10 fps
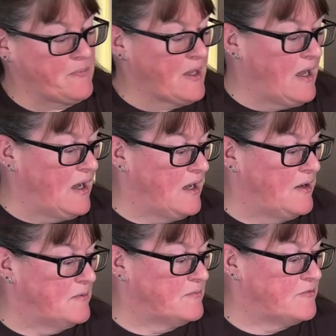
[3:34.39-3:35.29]

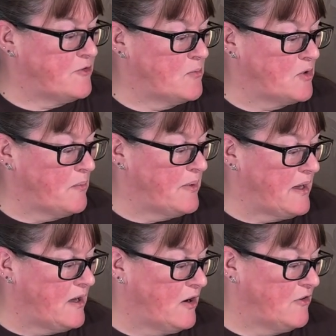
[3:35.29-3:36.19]
Forme
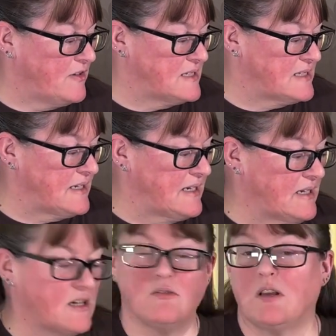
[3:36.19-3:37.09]
d'Ambert obviously
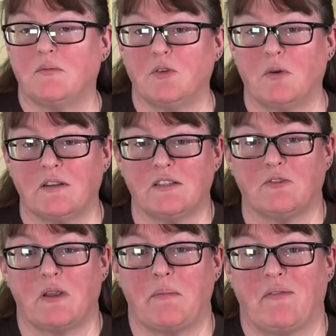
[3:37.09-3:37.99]
goes up to 1 to
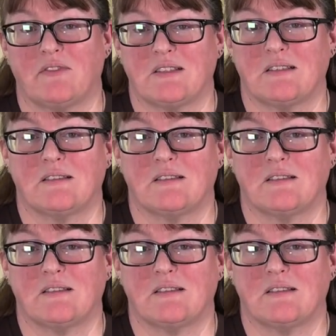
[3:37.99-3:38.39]
3 months.